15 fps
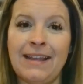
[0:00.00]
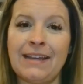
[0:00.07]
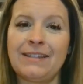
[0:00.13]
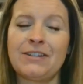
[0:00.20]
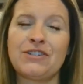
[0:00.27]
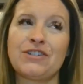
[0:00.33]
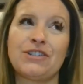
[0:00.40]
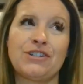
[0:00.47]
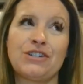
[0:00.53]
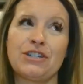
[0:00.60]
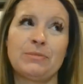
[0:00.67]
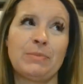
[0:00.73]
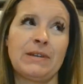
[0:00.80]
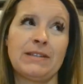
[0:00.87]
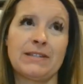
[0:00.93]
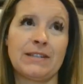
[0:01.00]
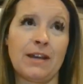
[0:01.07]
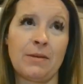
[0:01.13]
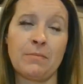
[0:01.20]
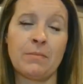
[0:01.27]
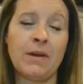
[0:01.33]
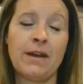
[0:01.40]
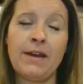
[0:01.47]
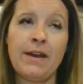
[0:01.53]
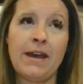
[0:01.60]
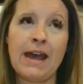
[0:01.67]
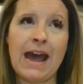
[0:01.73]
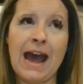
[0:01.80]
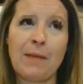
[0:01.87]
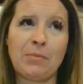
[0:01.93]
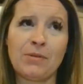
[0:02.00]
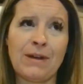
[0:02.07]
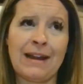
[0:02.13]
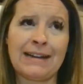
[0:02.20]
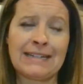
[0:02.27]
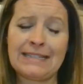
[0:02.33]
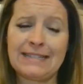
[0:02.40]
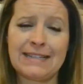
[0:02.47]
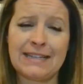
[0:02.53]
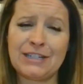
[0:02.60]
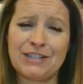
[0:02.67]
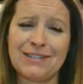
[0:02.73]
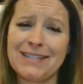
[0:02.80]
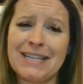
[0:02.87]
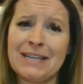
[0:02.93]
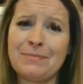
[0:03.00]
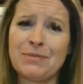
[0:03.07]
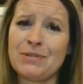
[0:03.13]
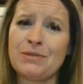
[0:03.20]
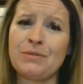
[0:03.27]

Like there should just be some apparatus that just keeps